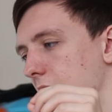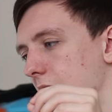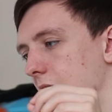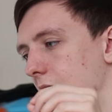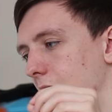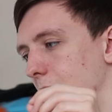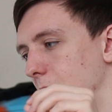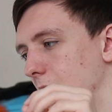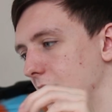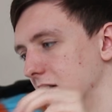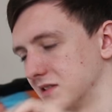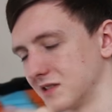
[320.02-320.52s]

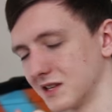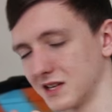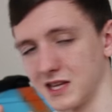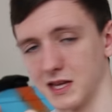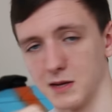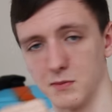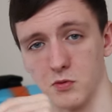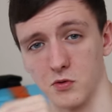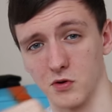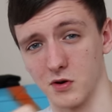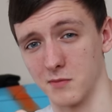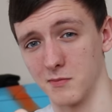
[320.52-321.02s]
Has a
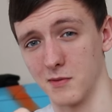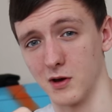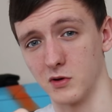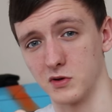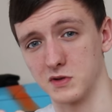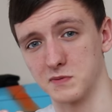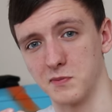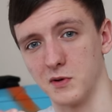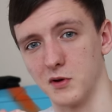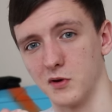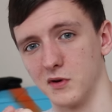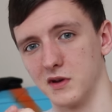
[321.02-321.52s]
keyboard and
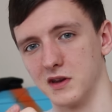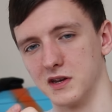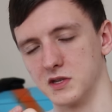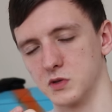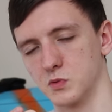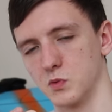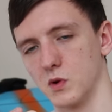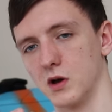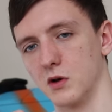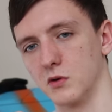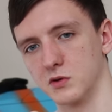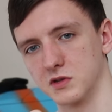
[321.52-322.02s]
mouse built in as
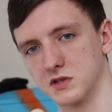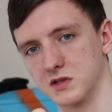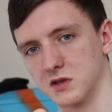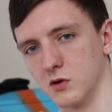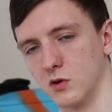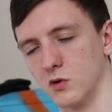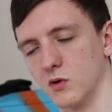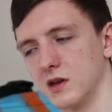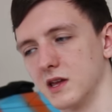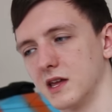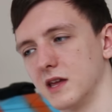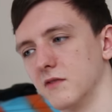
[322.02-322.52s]
well.
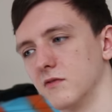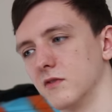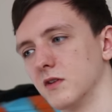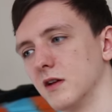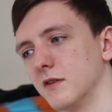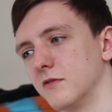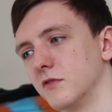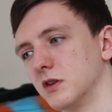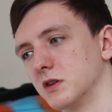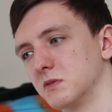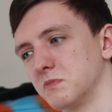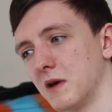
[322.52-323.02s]
So even
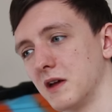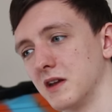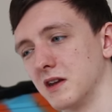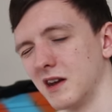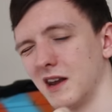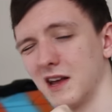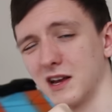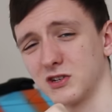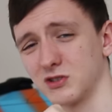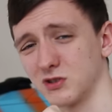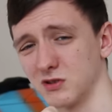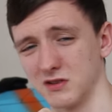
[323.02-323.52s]
if you spend an
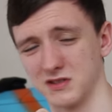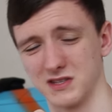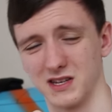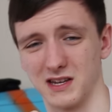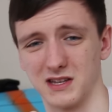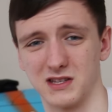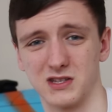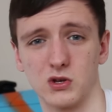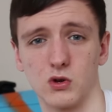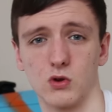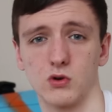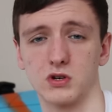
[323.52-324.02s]
extra,
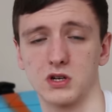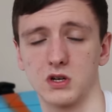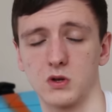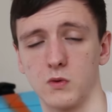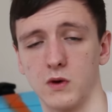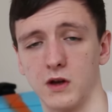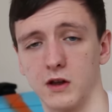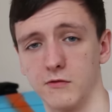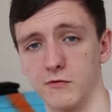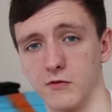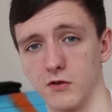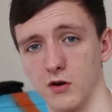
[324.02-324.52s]
say, 200
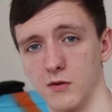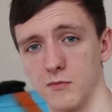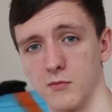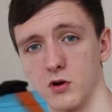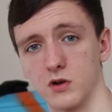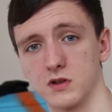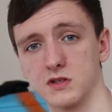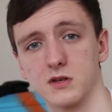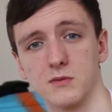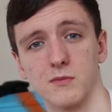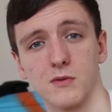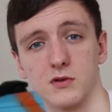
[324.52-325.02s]
quid for a
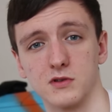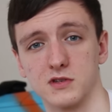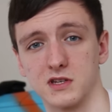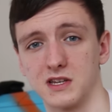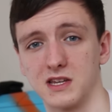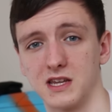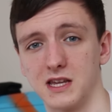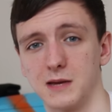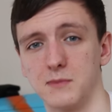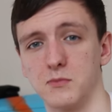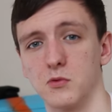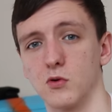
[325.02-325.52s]
monitor, mouse
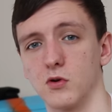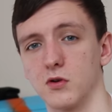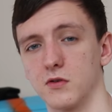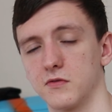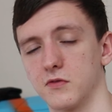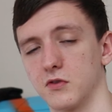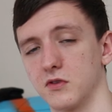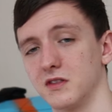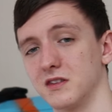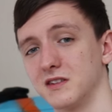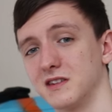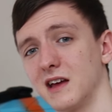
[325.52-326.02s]
and keyboard
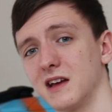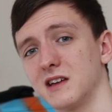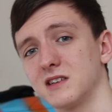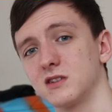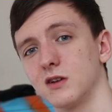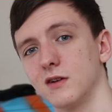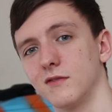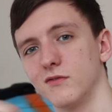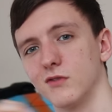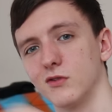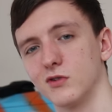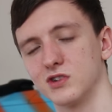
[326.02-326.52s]
for the
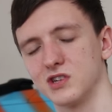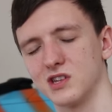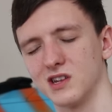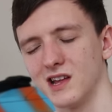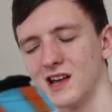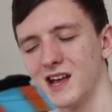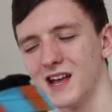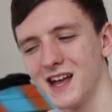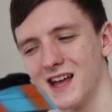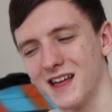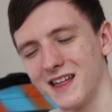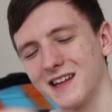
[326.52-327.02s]
desktop version,
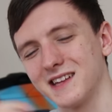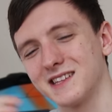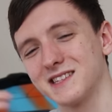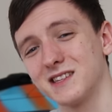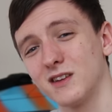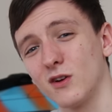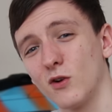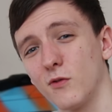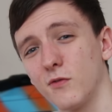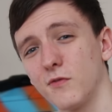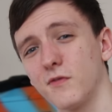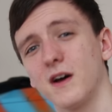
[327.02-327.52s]
that's
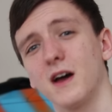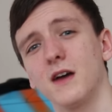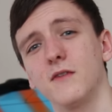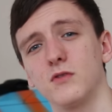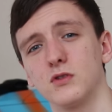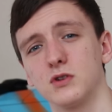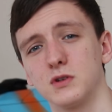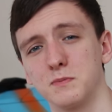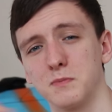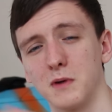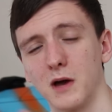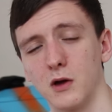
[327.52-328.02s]
still
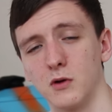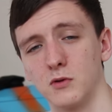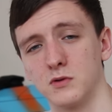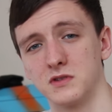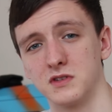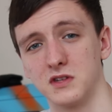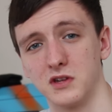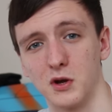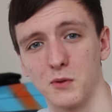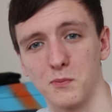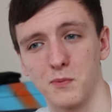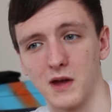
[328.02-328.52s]

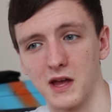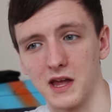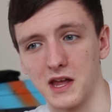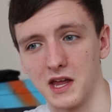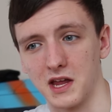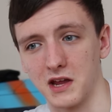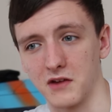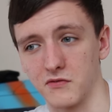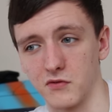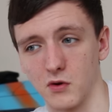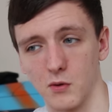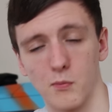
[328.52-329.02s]
£500 that you're
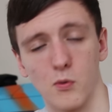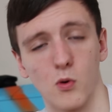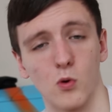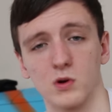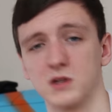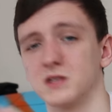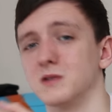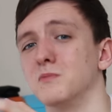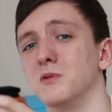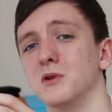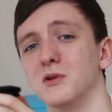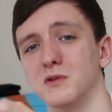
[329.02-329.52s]
paying for
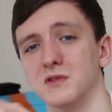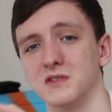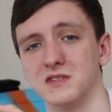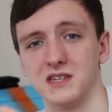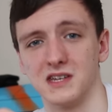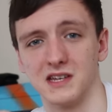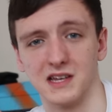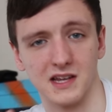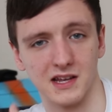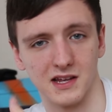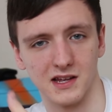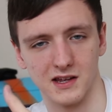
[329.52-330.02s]

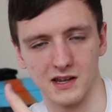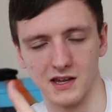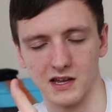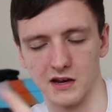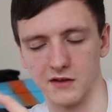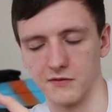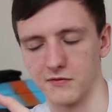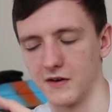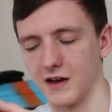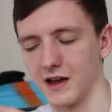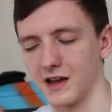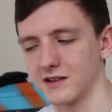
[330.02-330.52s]
portability
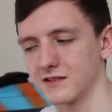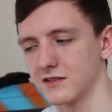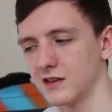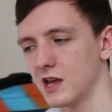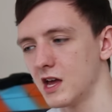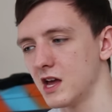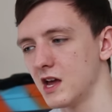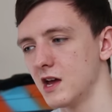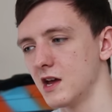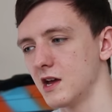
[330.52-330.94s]
in effect.